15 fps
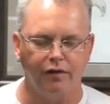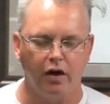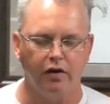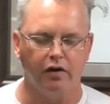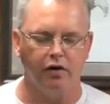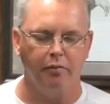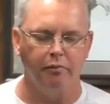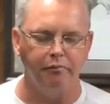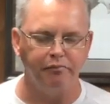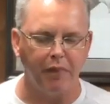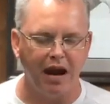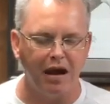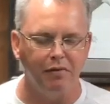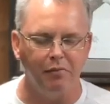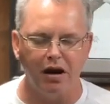Father,
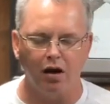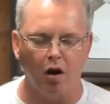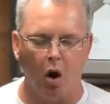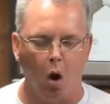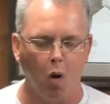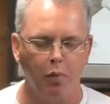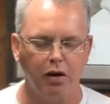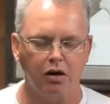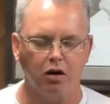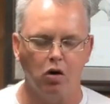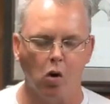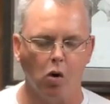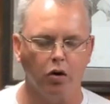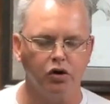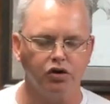may, may it all be in
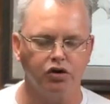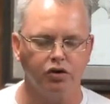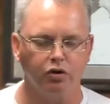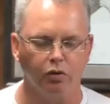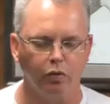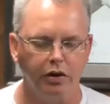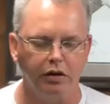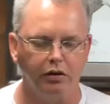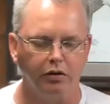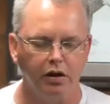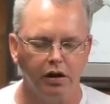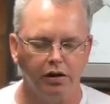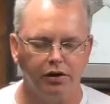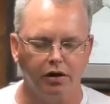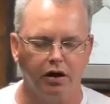accordance to your will.